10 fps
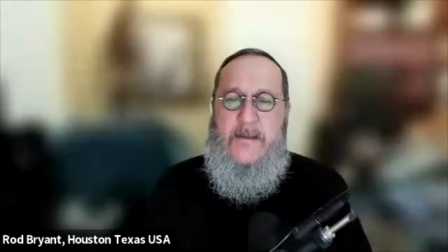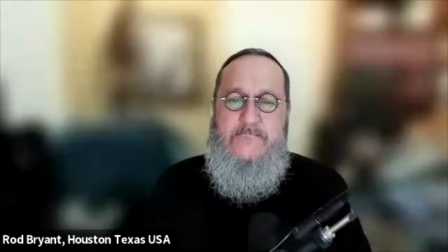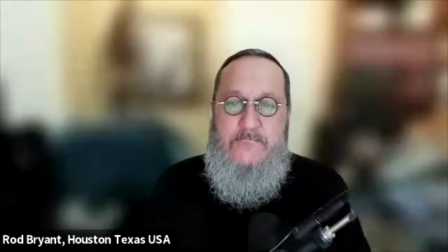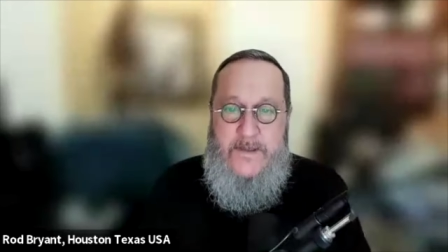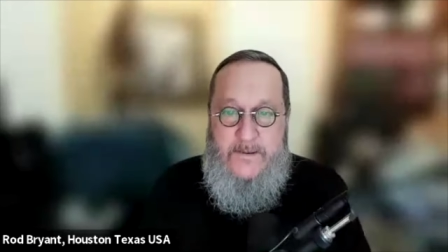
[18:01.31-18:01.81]

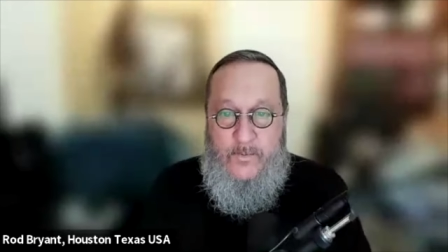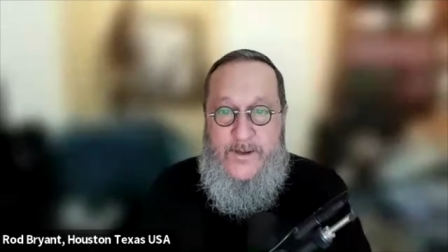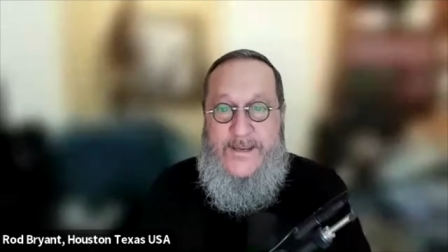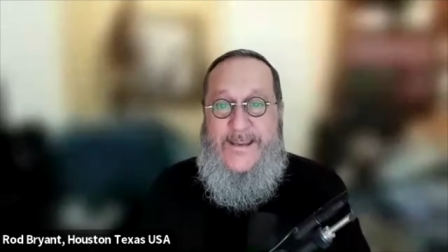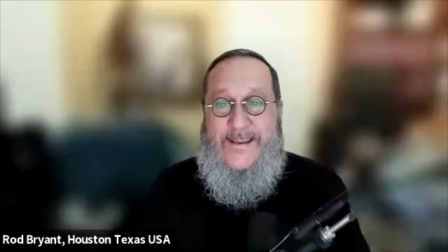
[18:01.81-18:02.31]

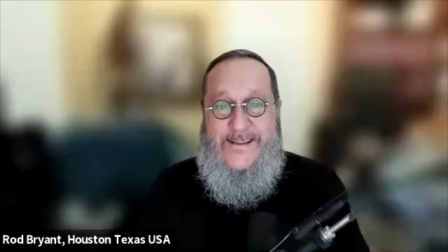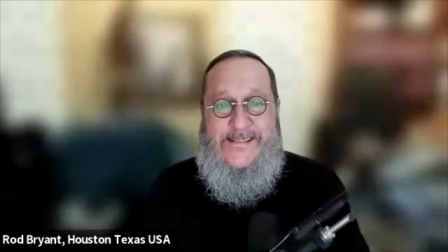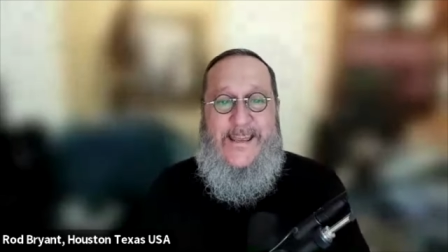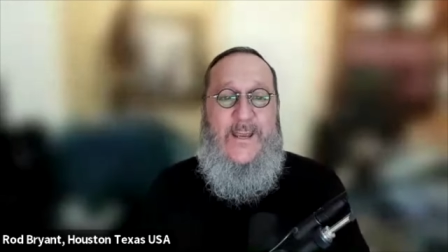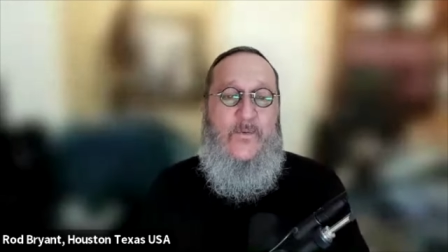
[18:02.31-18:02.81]
Memory
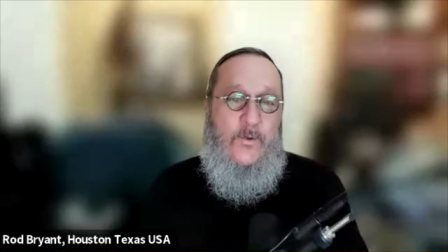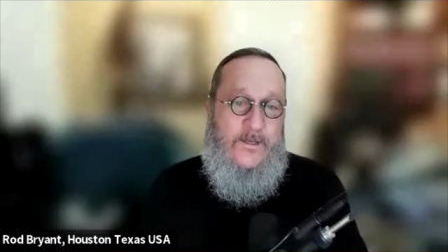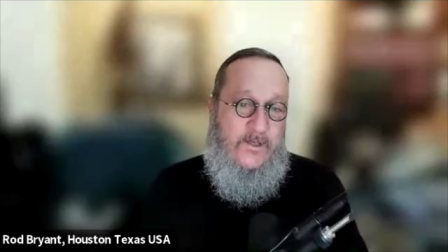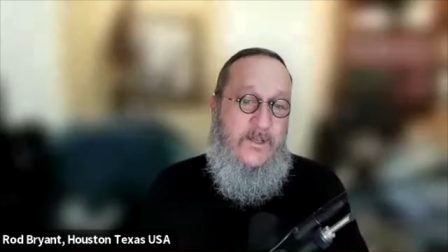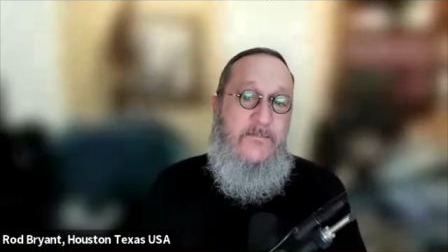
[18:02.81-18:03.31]
is a
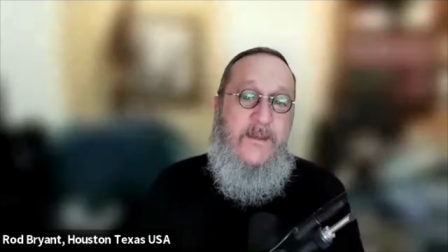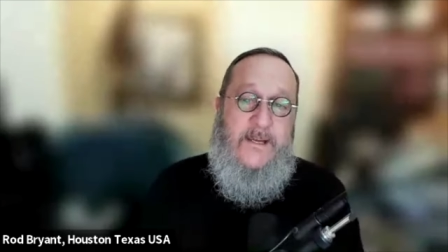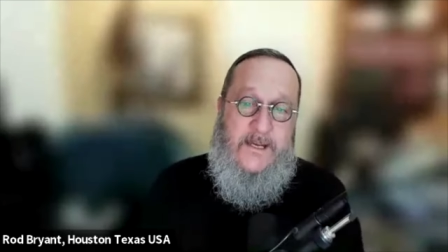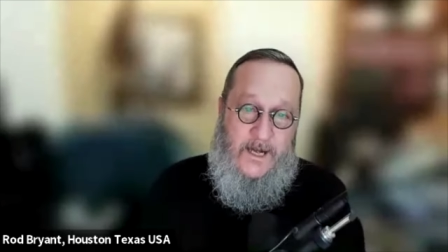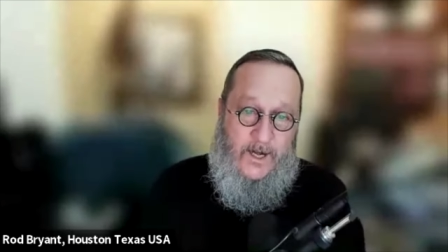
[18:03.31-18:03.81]
wisdom
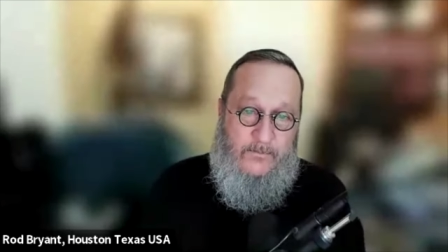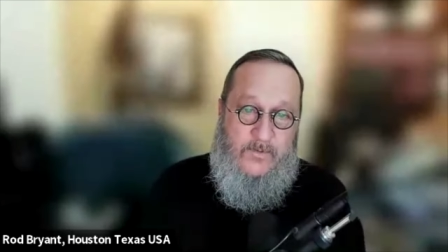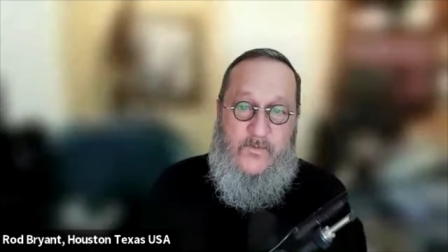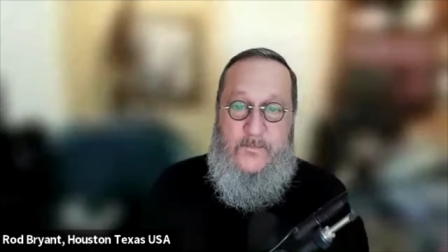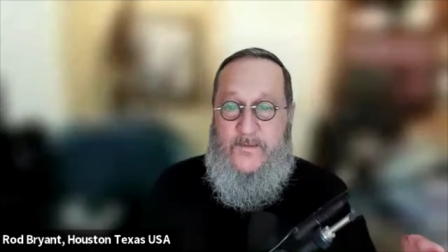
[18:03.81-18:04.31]
that
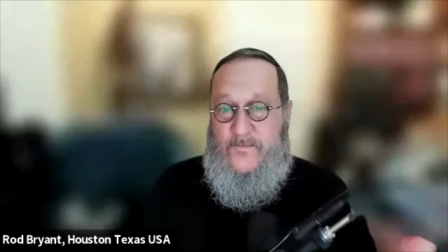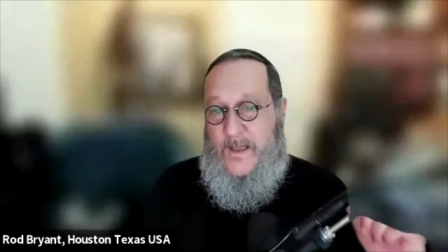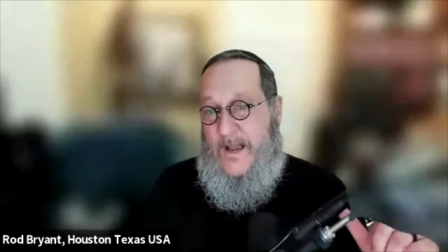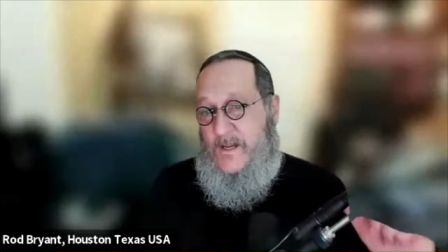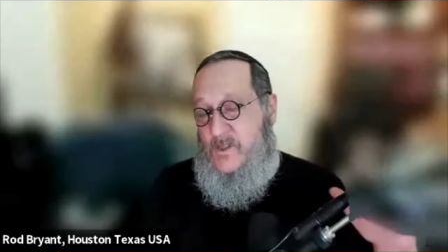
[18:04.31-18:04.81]
comes from the
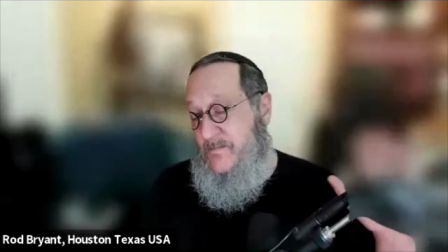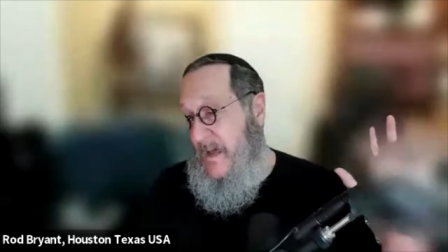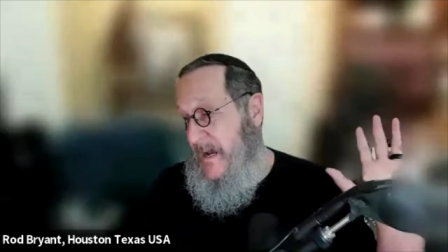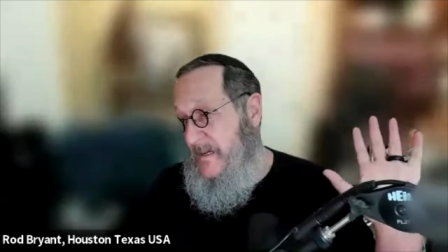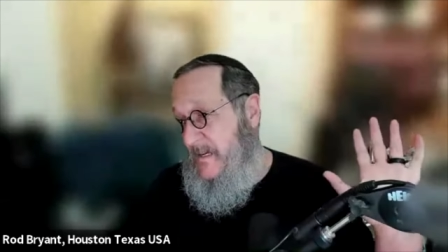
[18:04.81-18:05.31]
flash of
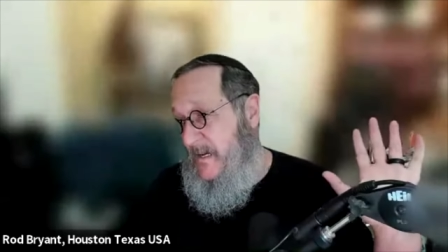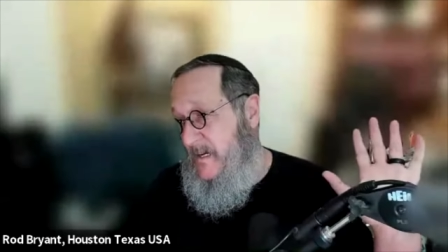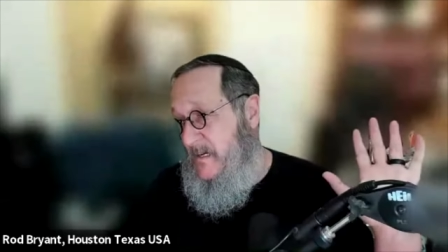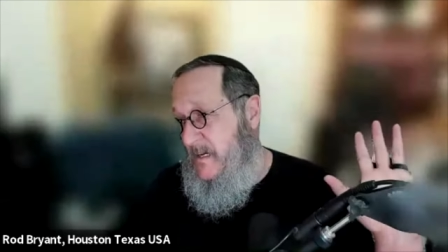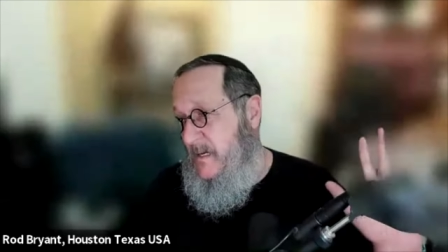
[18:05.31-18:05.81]

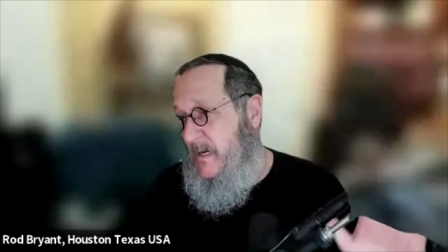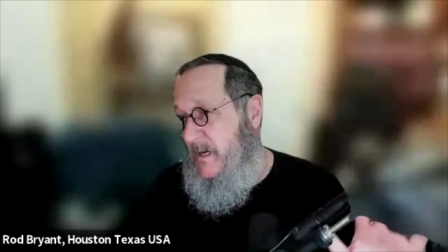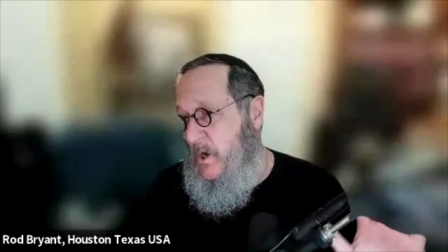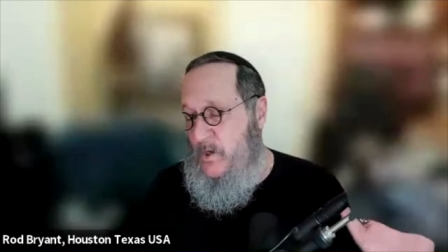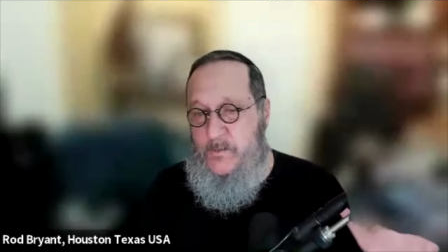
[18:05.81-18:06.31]
lightning,
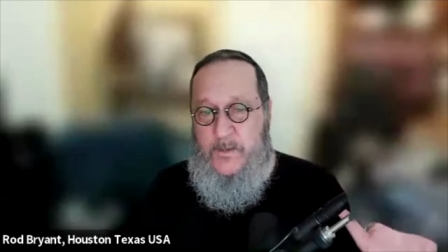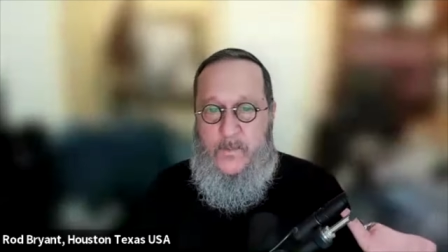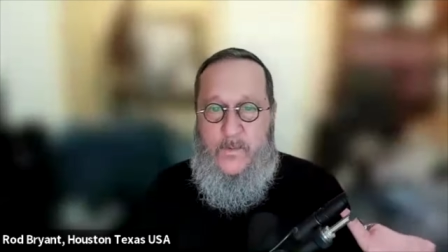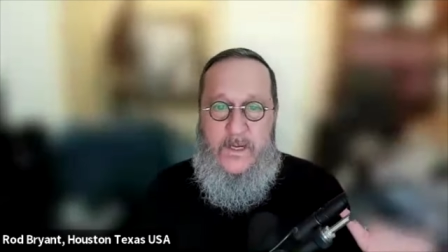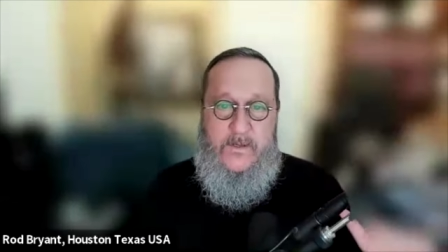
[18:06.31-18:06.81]
and ultimately
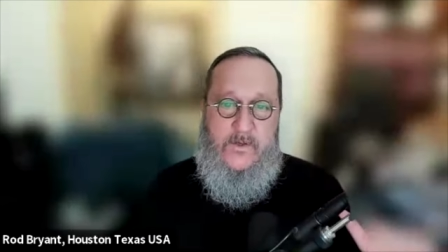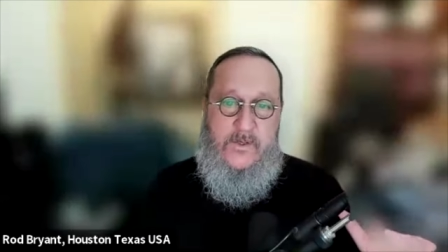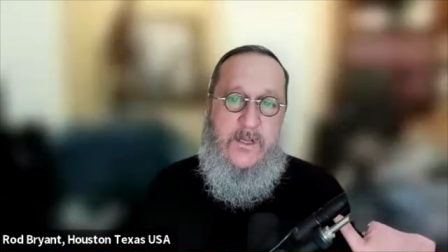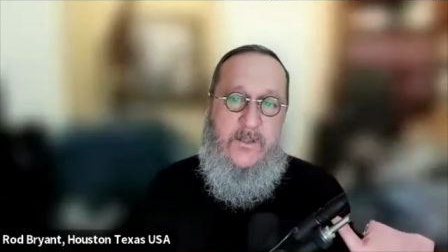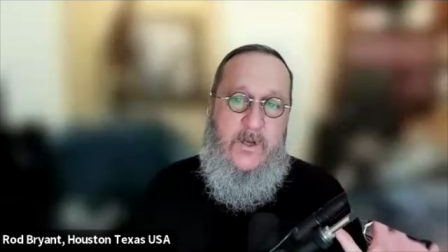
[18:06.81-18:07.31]
we
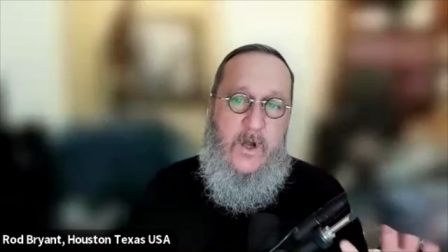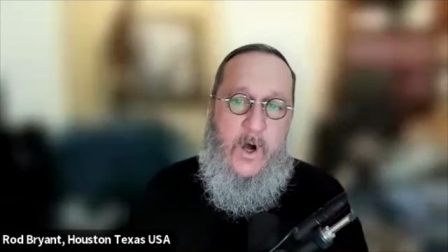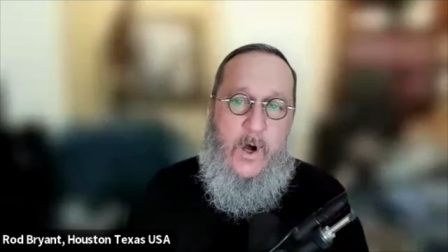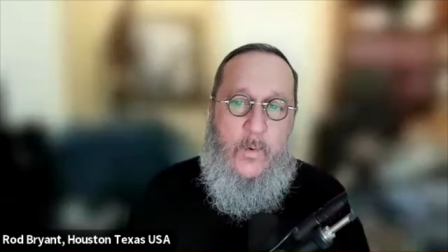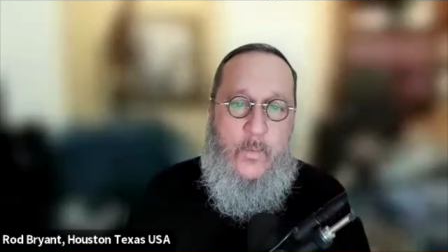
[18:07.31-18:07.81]
understand that
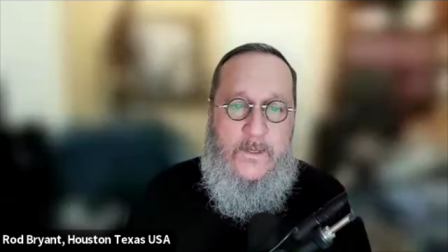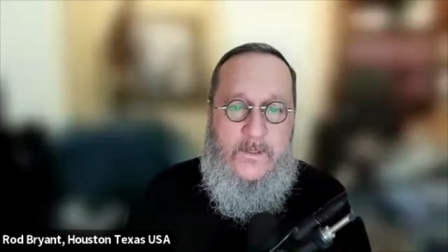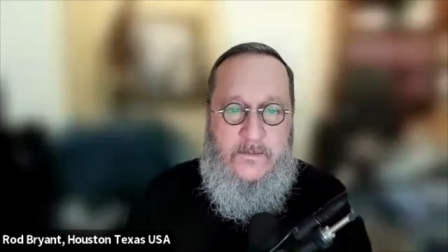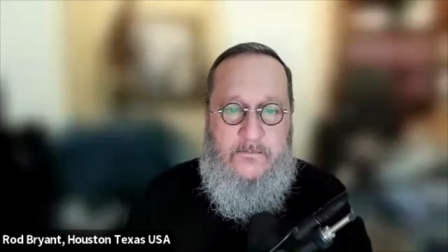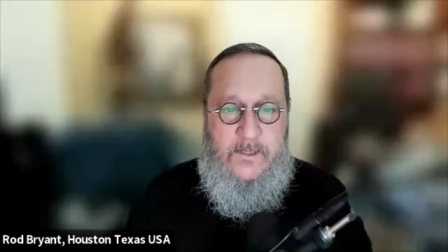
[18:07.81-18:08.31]
all
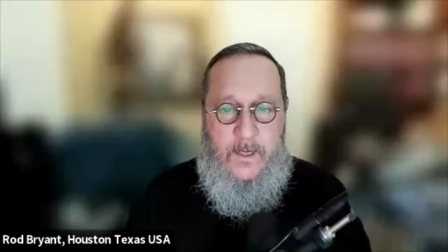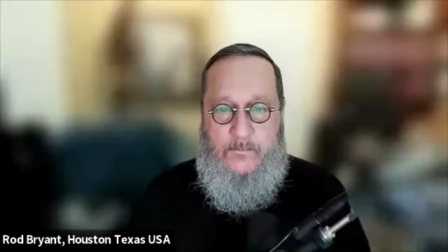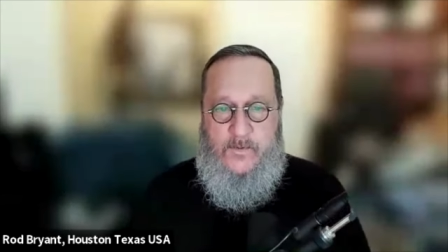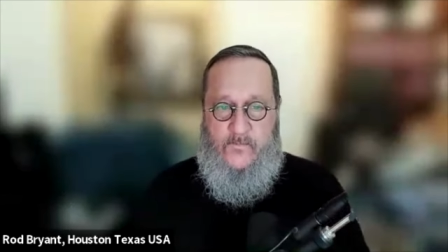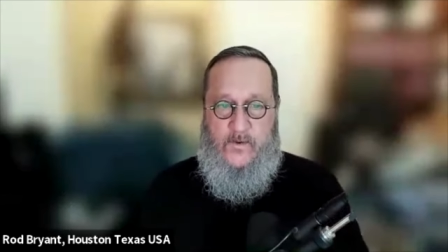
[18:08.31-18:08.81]
wisdom
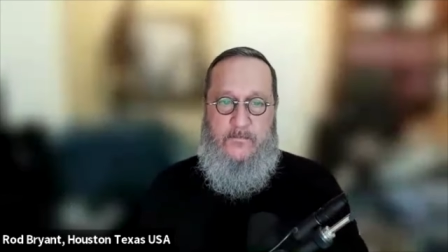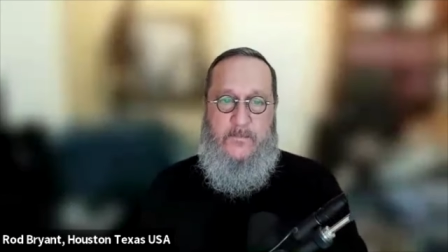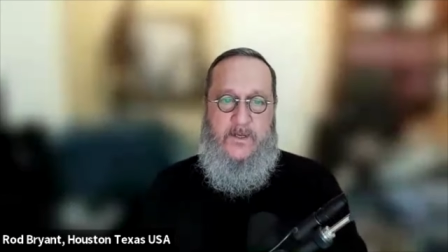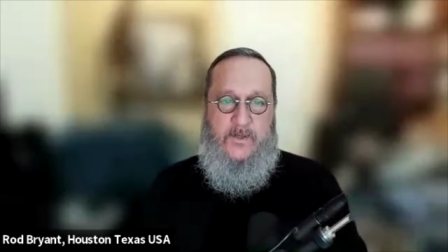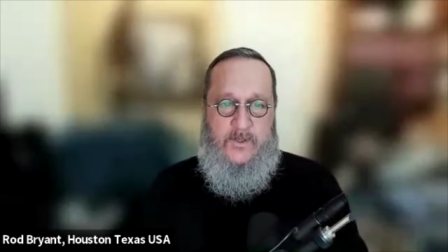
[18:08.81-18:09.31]
comes from
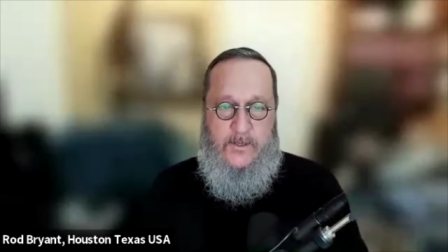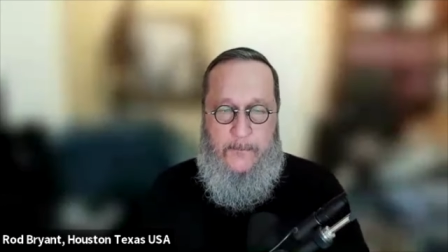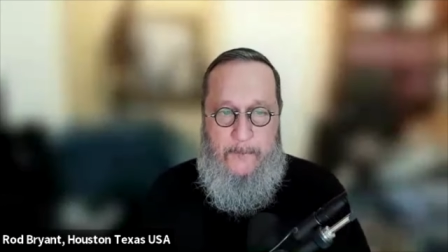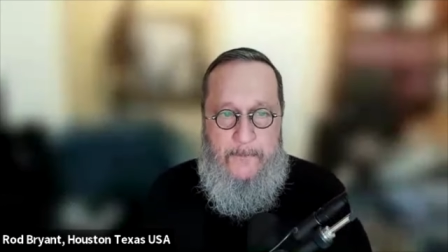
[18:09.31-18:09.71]
Hashem.